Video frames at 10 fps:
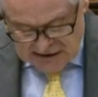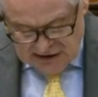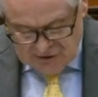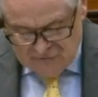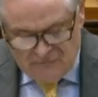
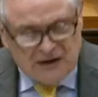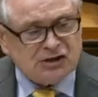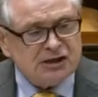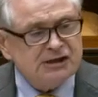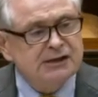of the
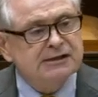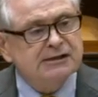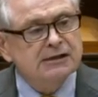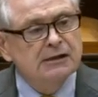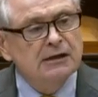
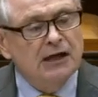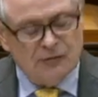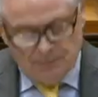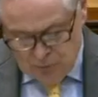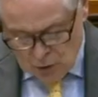viciousness of
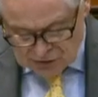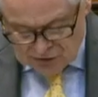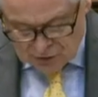the Putin